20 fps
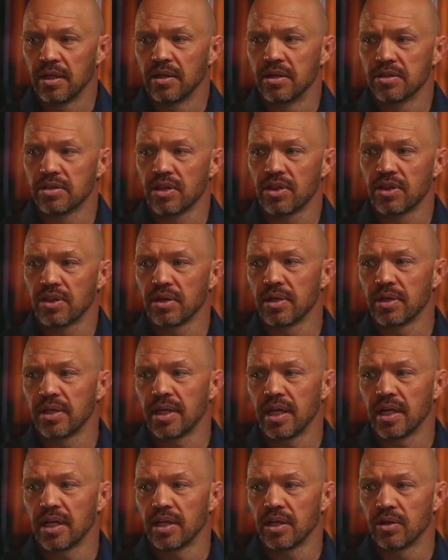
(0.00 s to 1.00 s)
There's a
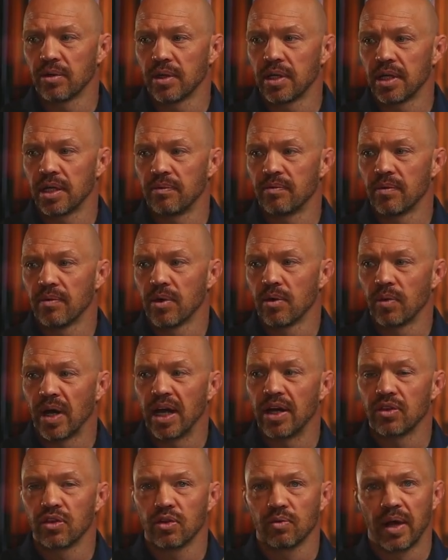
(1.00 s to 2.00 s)
38-degree
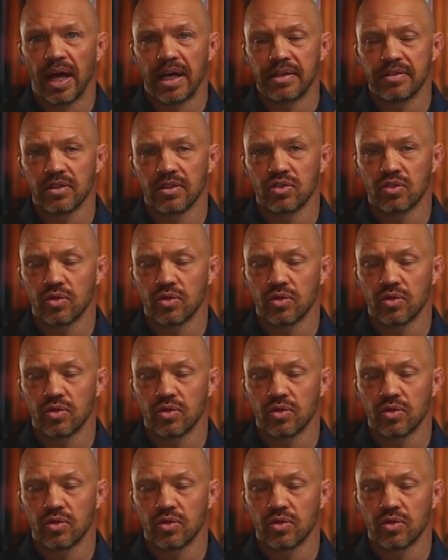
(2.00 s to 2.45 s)
right thoracic